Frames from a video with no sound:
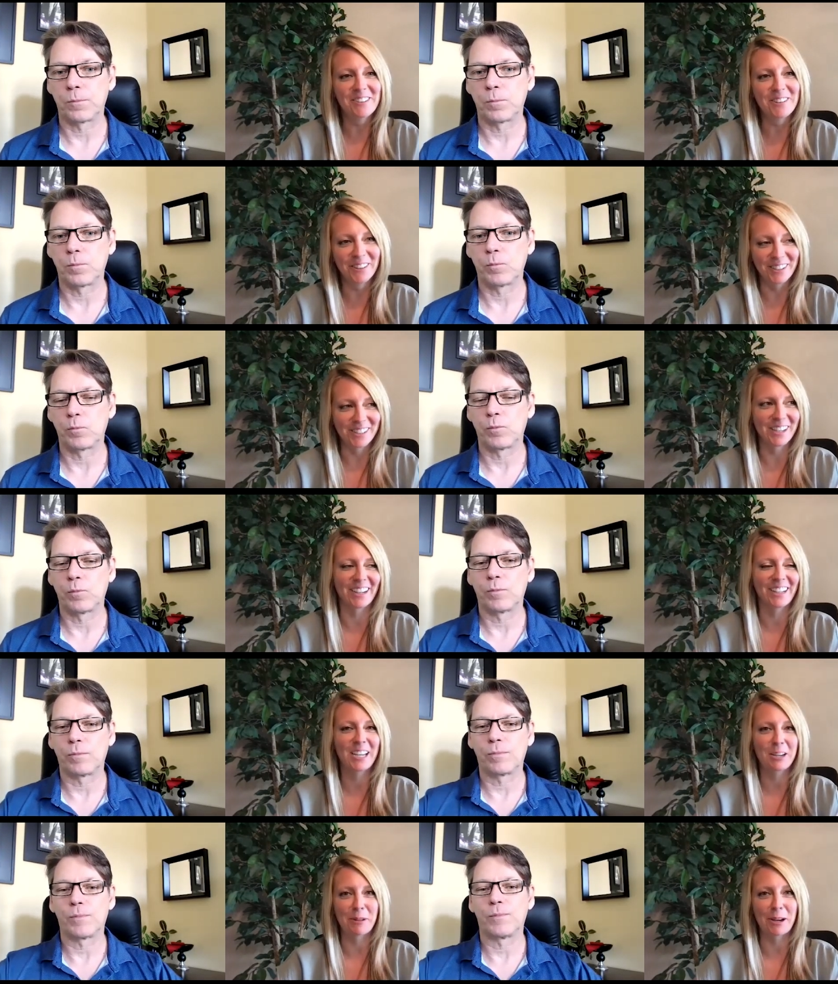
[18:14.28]
Speaker 1: what we're
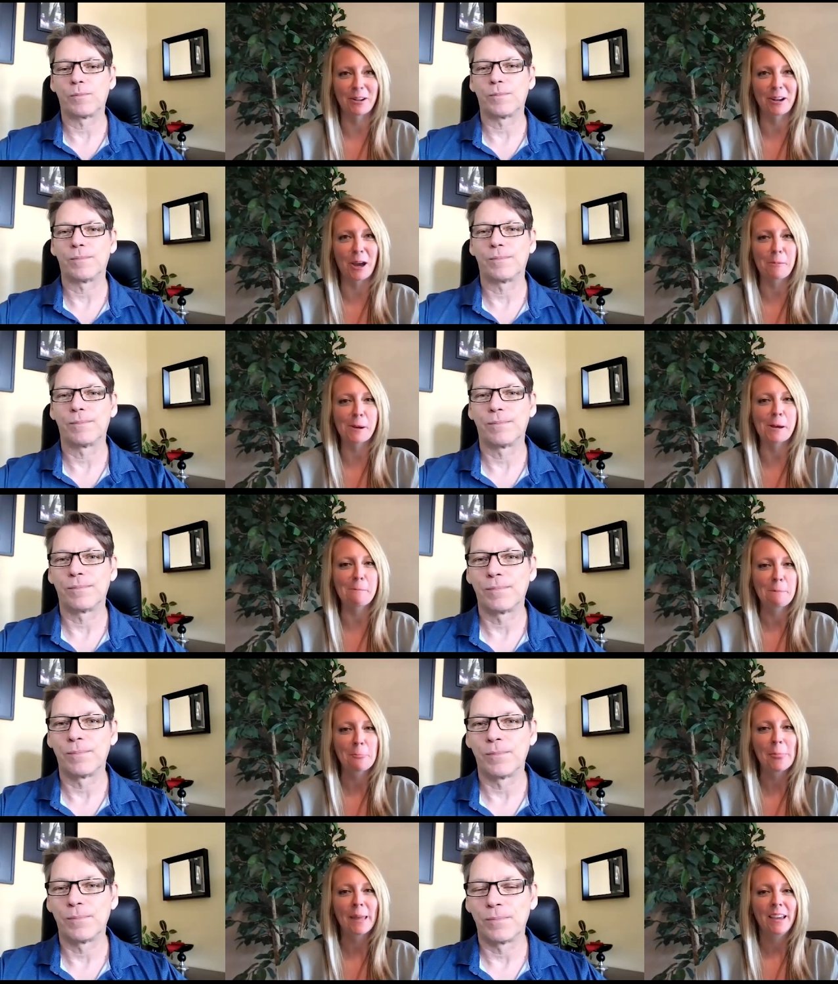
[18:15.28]
talking about or not, but
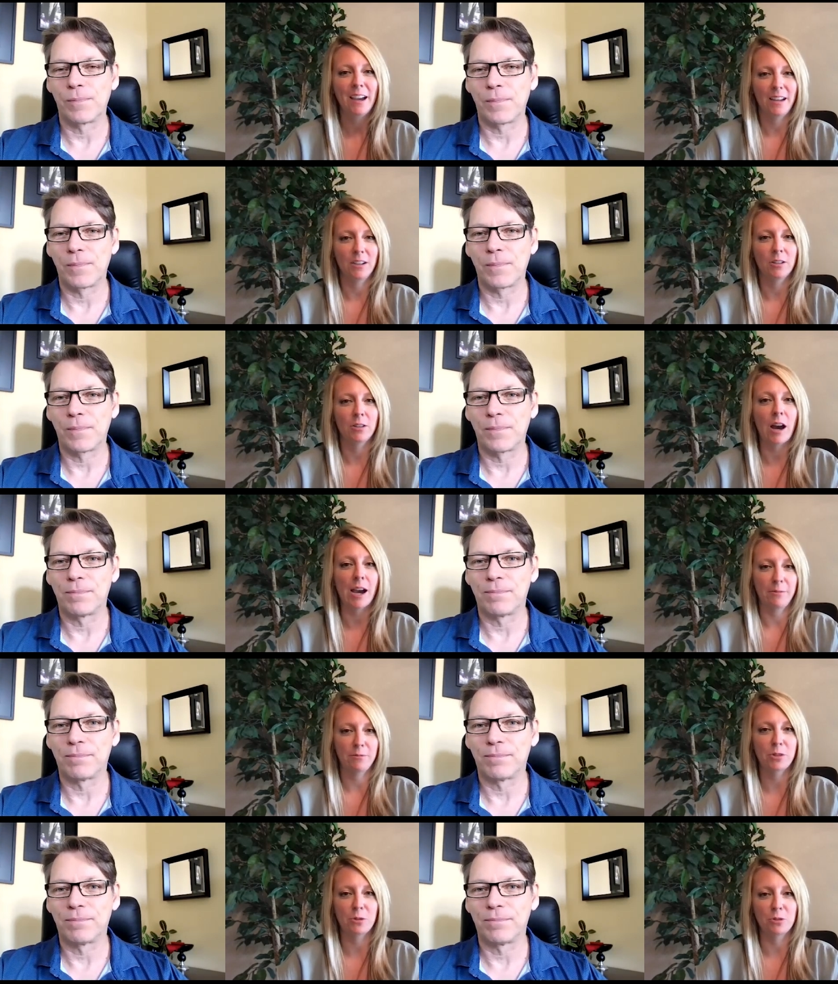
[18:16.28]
I know
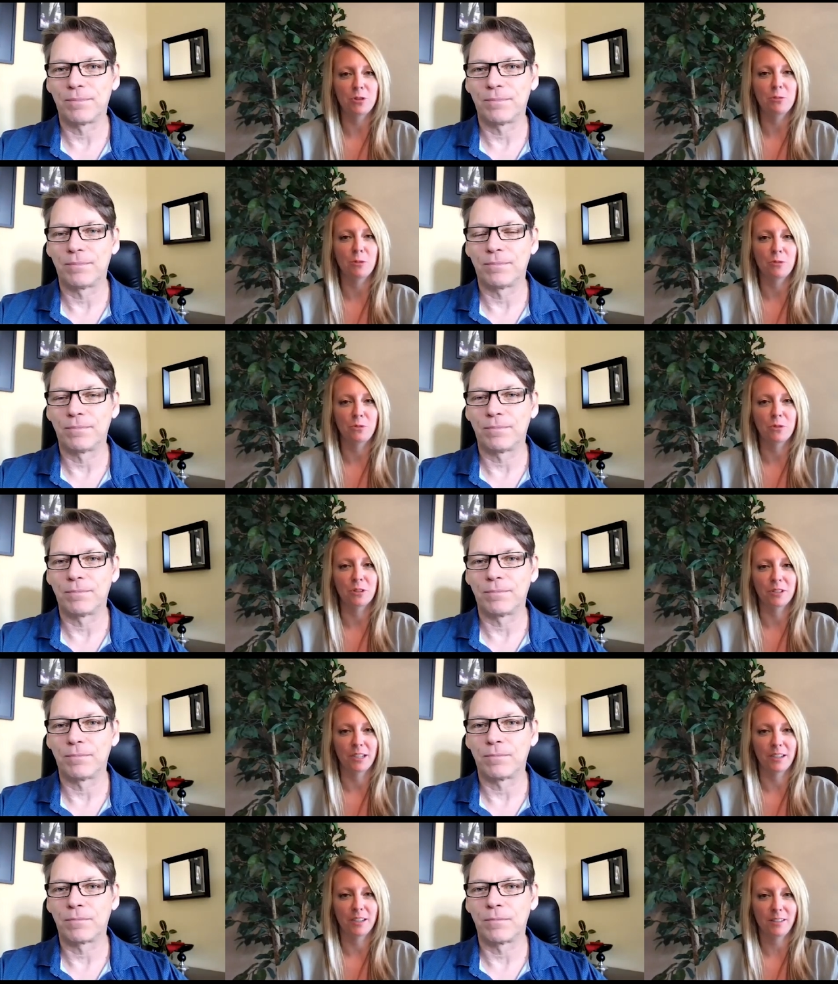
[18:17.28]
I've told you before,
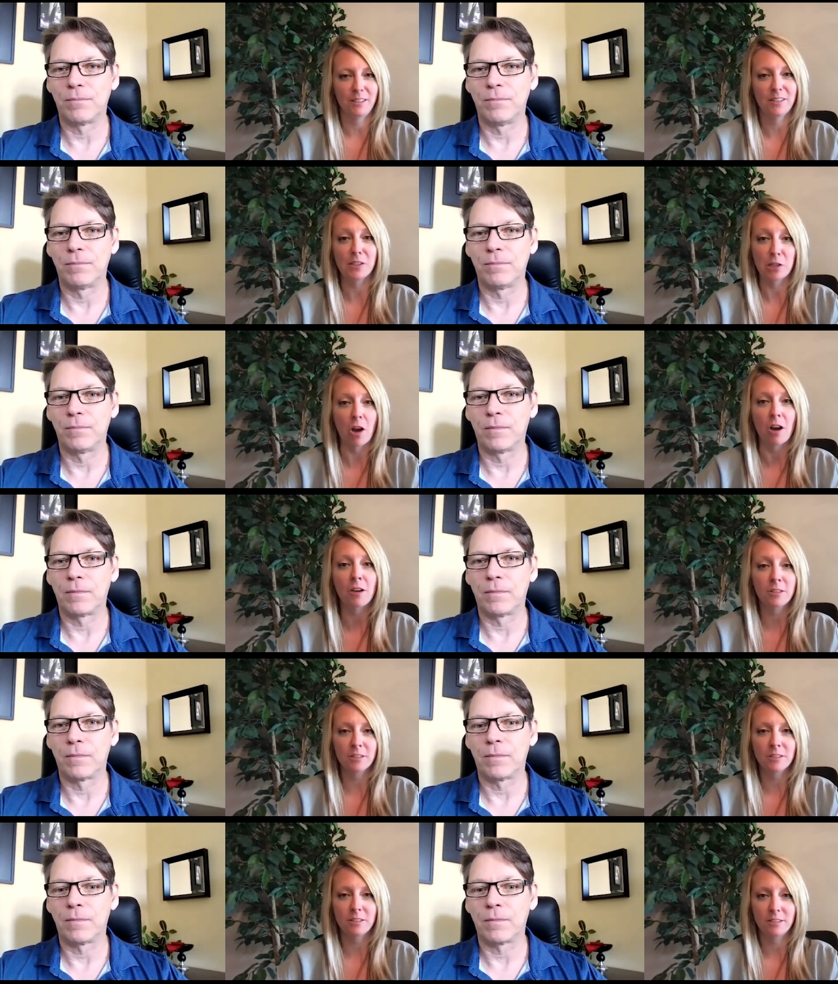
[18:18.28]
like
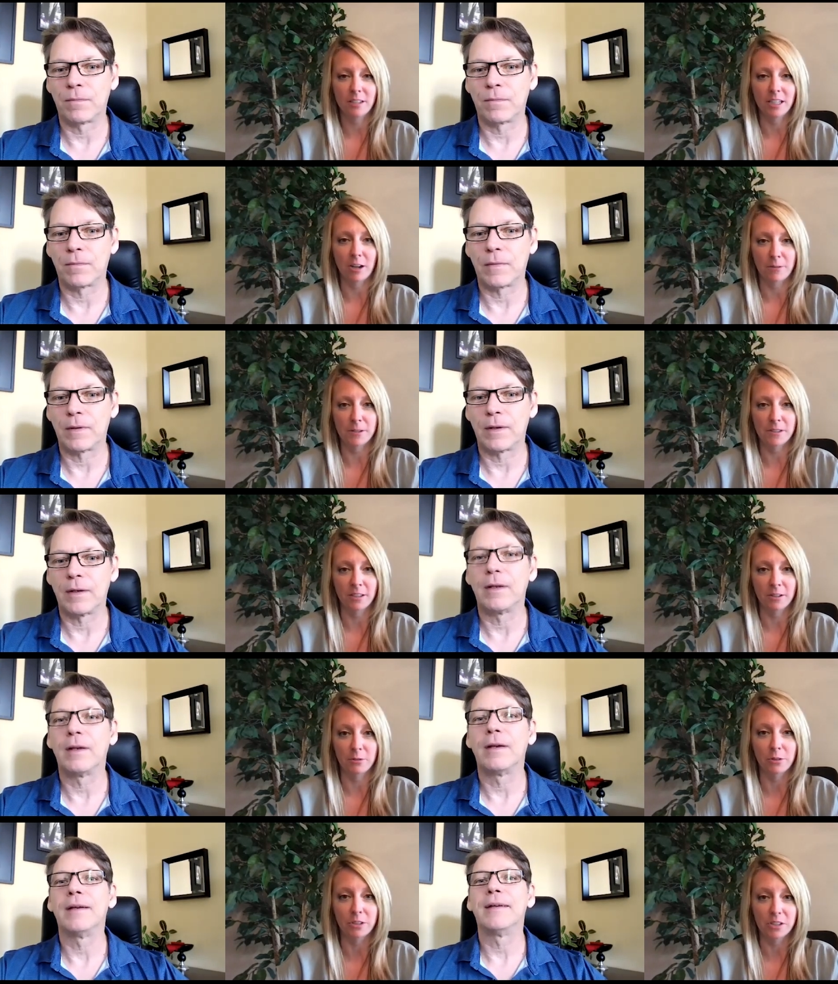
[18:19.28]
sloths, like obviously
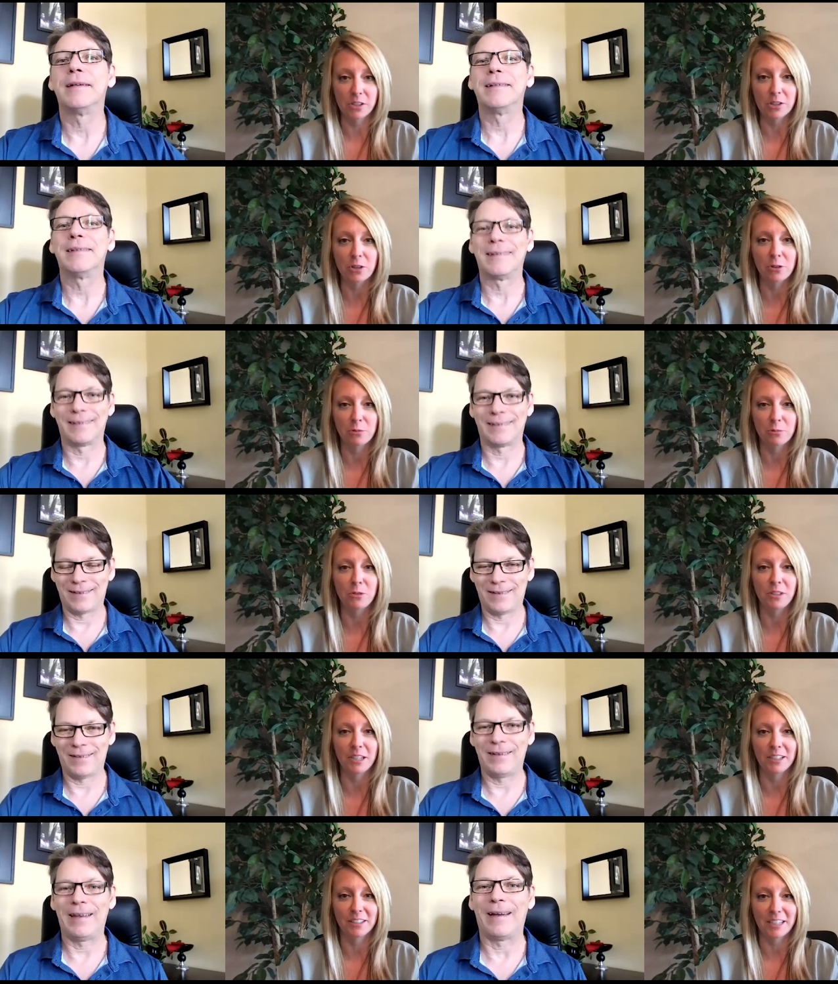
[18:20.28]
they're really slow
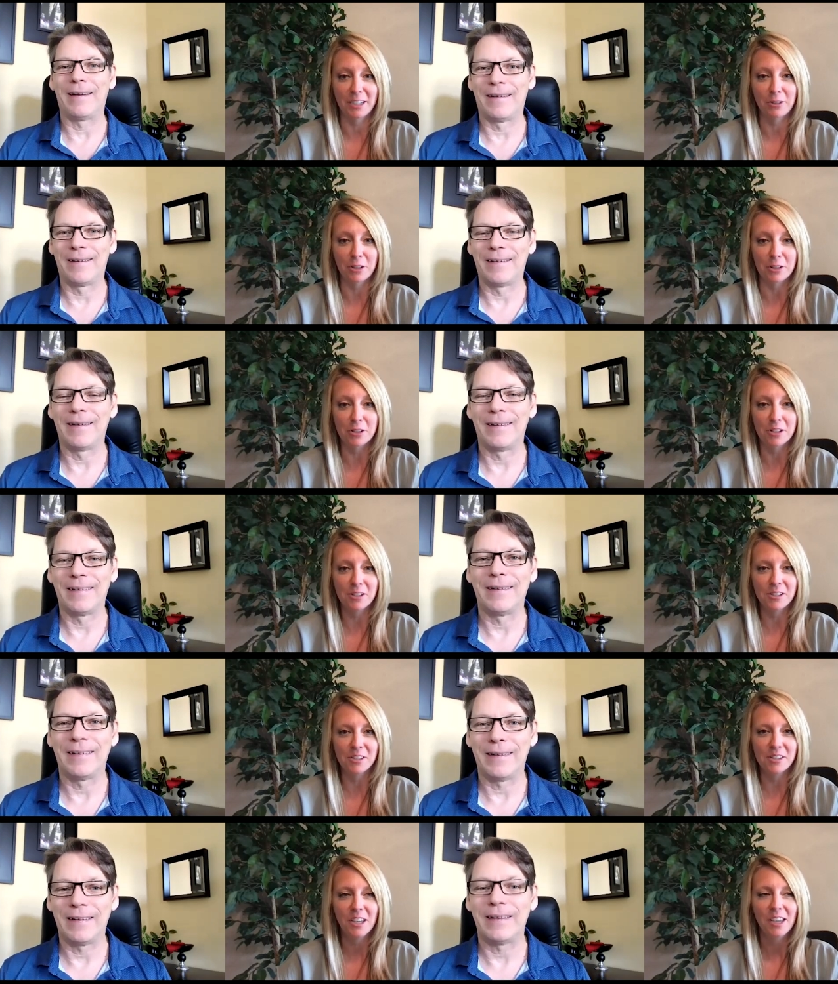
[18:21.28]
moving yeah. like
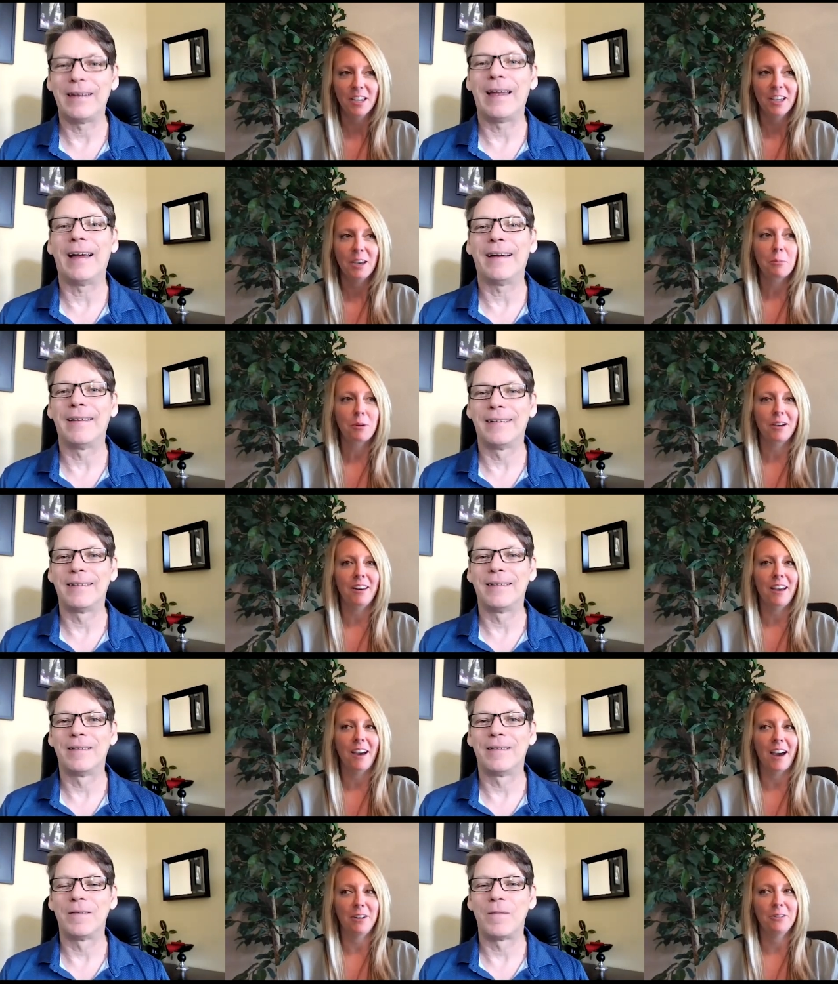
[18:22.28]
creatures. Yeah. But
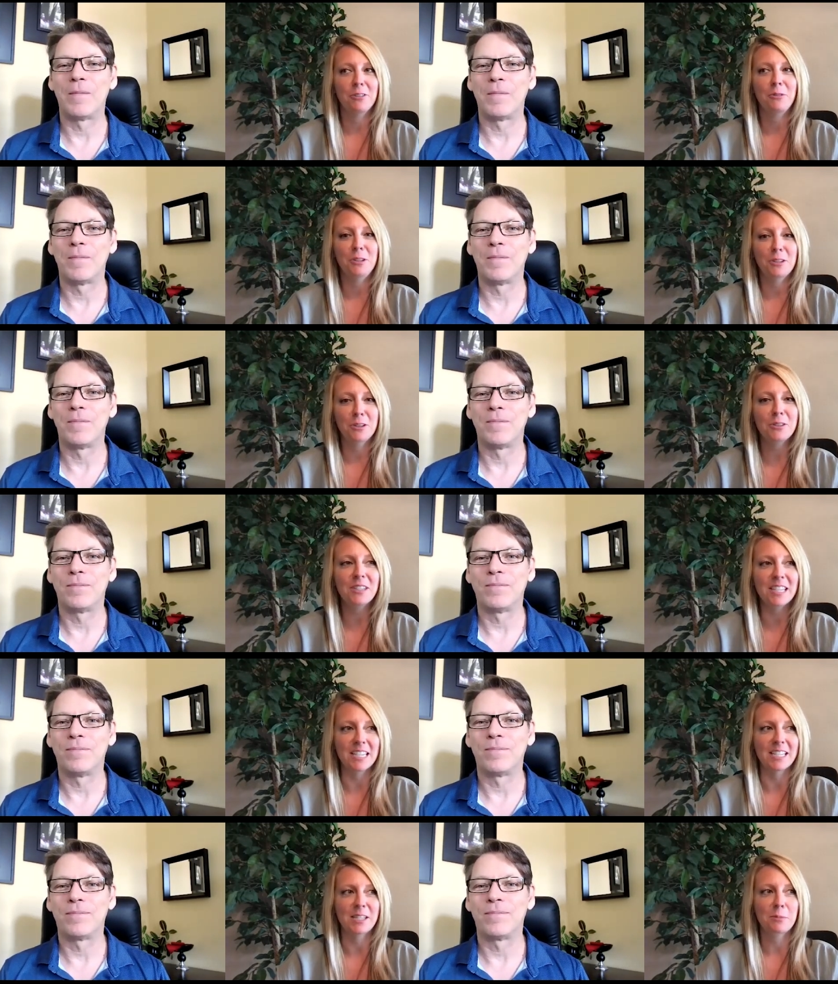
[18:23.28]
I don't know if you know
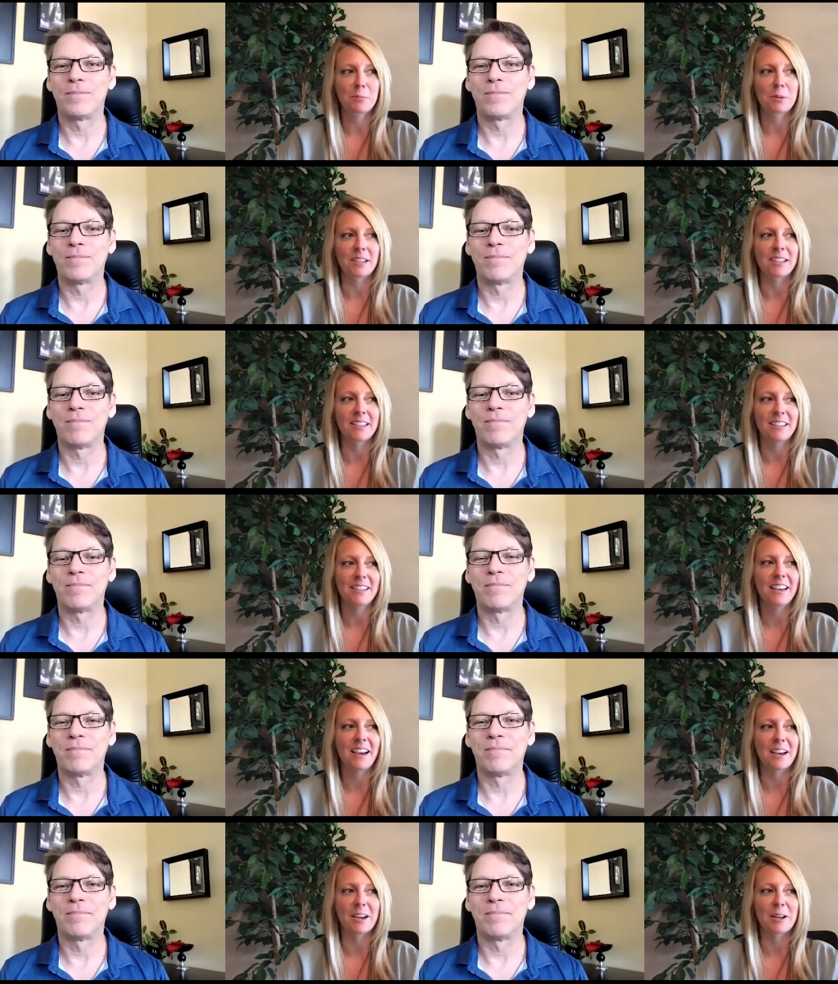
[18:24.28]
this, but
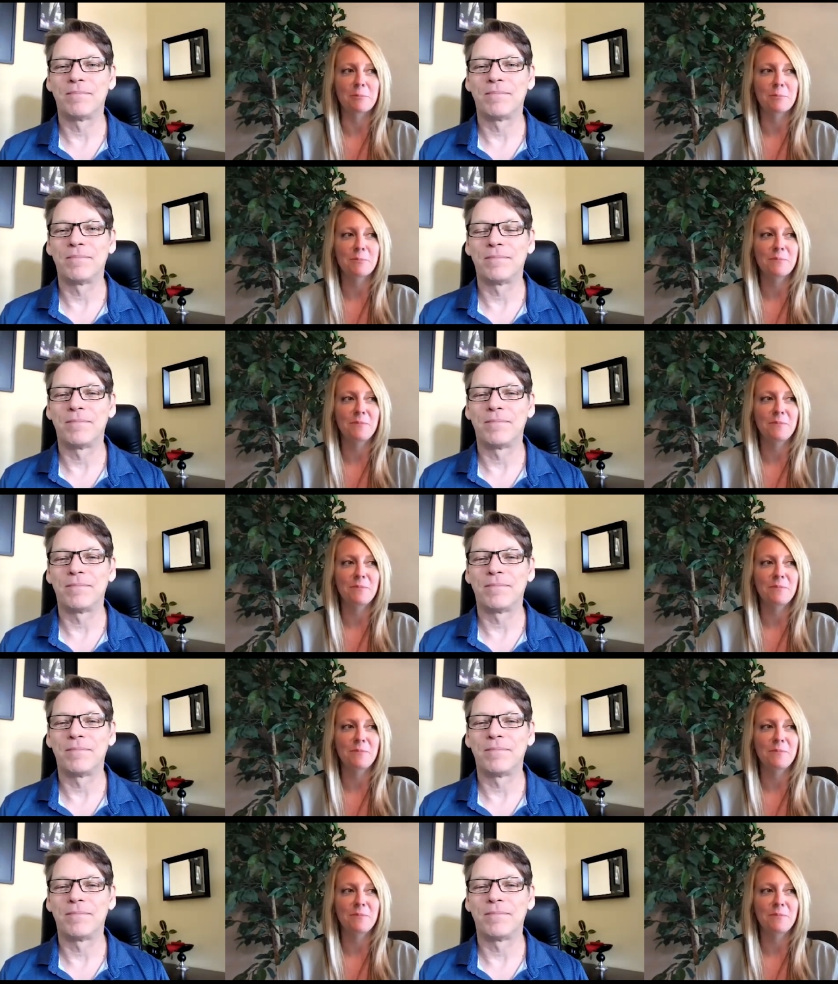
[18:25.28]
um,